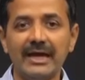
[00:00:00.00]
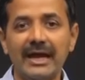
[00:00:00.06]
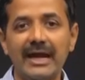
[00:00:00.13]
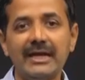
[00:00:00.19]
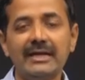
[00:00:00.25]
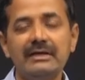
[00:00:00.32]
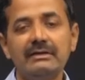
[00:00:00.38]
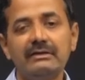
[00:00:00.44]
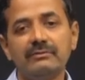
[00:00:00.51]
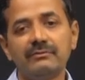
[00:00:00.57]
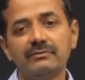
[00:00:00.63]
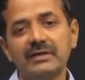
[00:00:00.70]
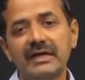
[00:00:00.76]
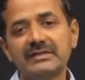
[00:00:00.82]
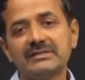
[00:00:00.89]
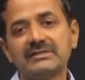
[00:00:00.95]
and
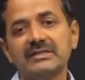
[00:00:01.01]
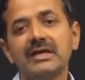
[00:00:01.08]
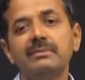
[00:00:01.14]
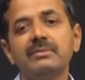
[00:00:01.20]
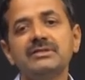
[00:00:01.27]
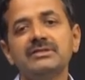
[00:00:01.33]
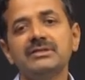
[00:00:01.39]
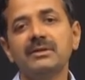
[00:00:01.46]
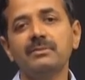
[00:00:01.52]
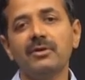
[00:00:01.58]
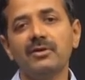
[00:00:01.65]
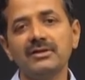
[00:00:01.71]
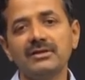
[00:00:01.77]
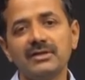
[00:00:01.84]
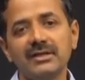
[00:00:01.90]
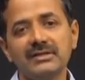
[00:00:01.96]
establishing a
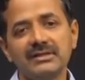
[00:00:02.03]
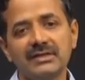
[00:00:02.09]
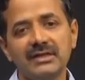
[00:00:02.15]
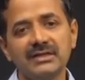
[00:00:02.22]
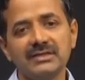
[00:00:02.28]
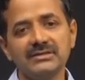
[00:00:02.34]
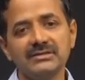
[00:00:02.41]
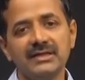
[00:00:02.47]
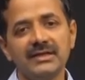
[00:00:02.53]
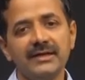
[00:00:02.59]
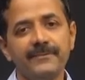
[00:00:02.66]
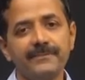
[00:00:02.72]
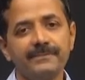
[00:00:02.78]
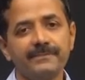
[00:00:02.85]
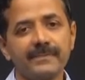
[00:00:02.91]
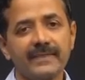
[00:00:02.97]
molecular genetics
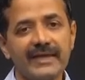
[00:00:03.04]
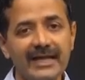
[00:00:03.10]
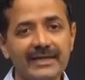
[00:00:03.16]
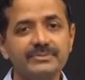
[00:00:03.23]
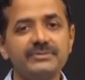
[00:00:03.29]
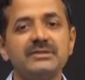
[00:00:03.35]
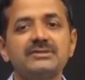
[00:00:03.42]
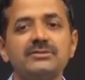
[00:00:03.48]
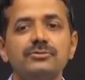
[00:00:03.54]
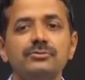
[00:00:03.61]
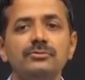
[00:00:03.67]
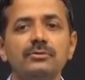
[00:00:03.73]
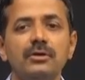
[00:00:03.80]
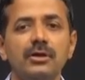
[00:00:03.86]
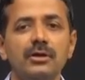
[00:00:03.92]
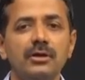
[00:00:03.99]
helps us to